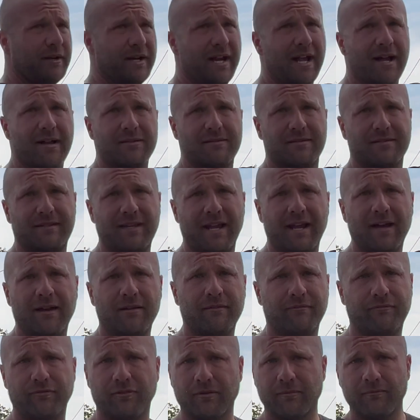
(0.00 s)
houses down
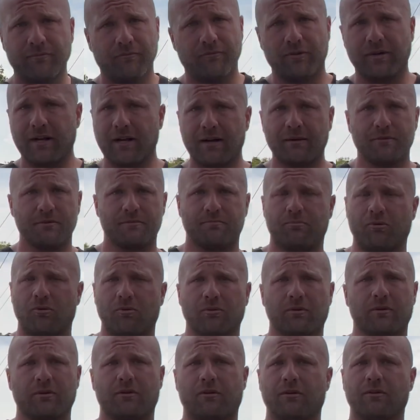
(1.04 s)
from when I was
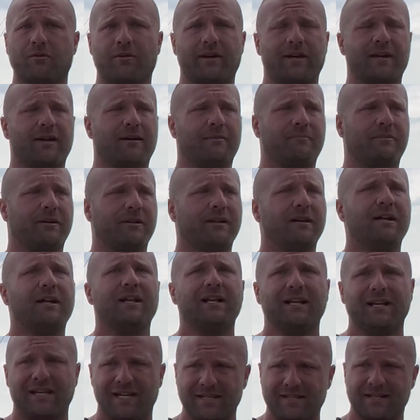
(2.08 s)
born all the way up, but
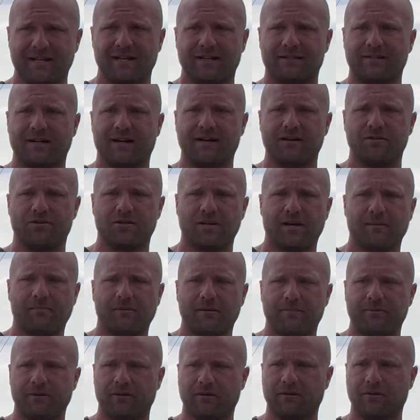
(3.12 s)
he's got a tire shop
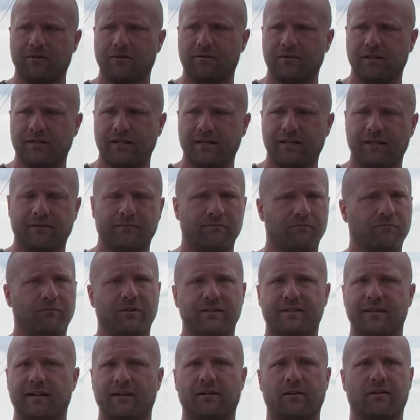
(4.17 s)
up here locally, and we
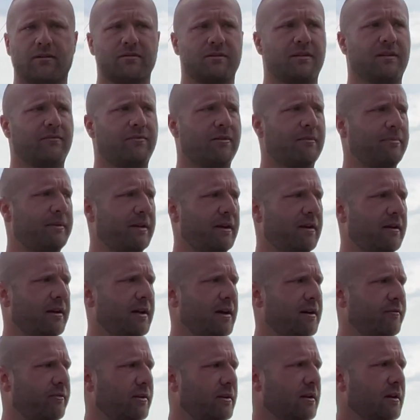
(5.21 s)
take all our stuff up there to
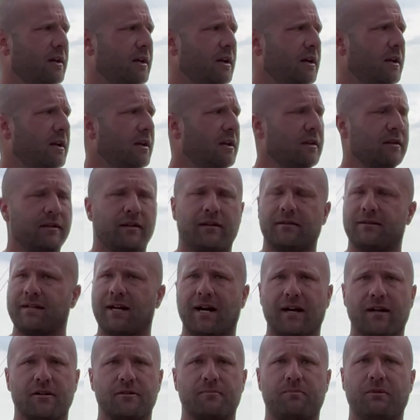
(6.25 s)
have it, you know,
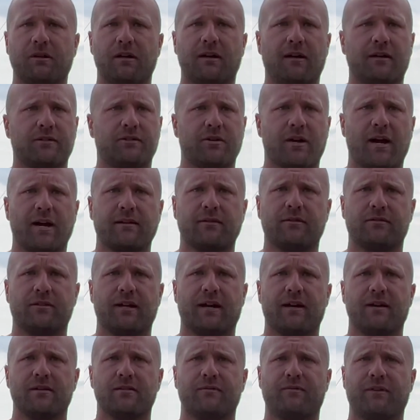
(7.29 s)
tires plugged, tractor
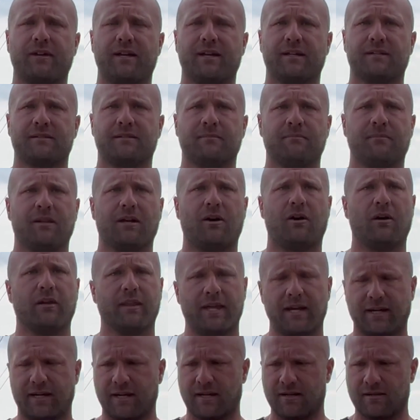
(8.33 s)
tires fixed, and all
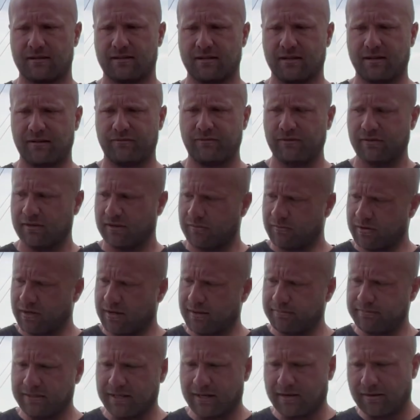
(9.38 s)
that kind of stuff. I went
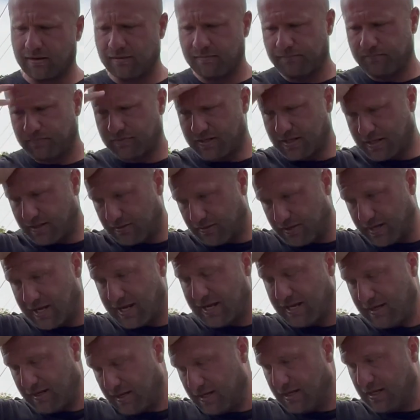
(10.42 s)
up there the other
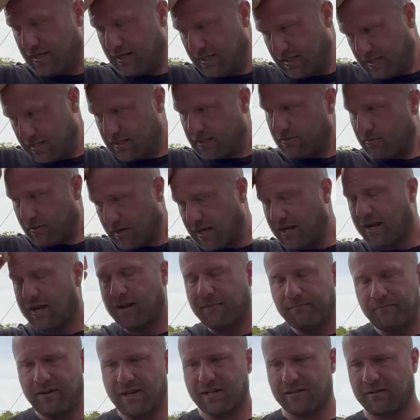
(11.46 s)
day. Well,
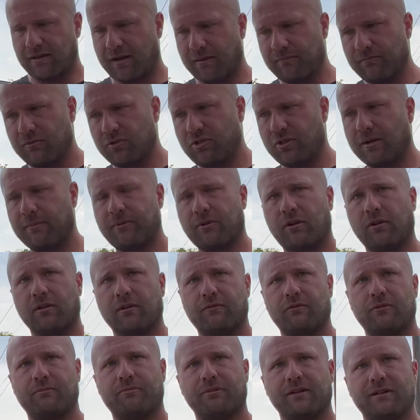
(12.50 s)
I'm jumping all
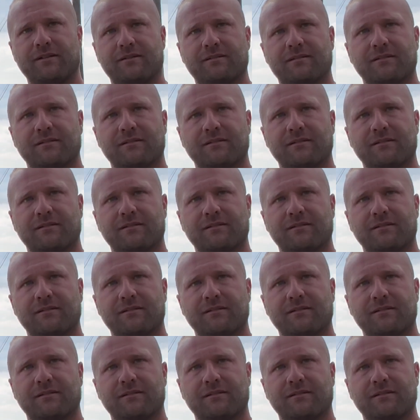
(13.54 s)
over the place.